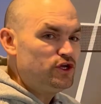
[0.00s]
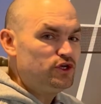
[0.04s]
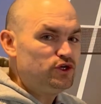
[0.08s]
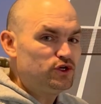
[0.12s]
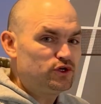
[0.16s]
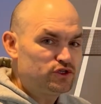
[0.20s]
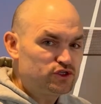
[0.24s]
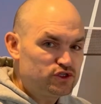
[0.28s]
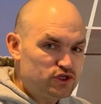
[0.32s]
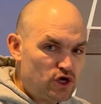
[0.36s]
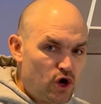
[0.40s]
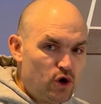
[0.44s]

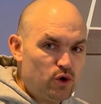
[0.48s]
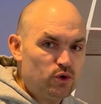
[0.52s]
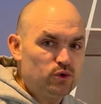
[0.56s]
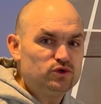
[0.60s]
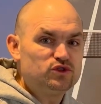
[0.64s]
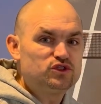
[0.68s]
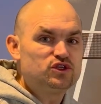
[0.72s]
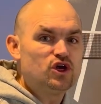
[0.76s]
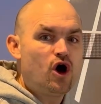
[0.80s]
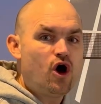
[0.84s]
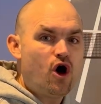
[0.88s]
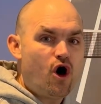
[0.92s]
your
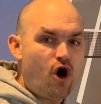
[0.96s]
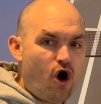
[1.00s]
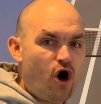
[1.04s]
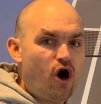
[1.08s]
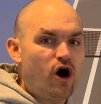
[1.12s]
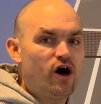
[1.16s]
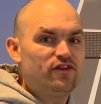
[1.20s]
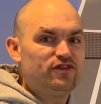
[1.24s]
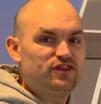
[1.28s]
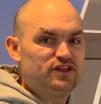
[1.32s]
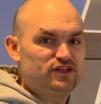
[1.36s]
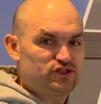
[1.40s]
toes
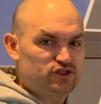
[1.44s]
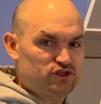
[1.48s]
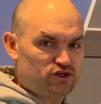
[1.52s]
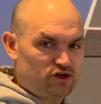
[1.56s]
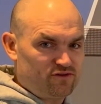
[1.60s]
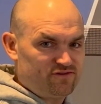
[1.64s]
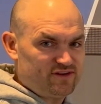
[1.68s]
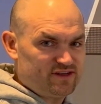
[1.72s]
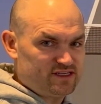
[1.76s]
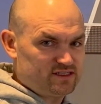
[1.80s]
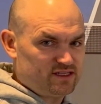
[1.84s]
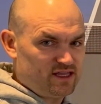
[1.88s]
on the
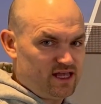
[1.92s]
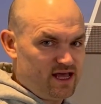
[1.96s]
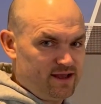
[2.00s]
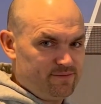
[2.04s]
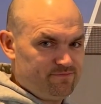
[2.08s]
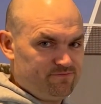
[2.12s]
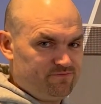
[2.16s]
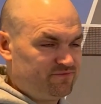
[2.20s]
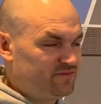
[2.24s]
service line.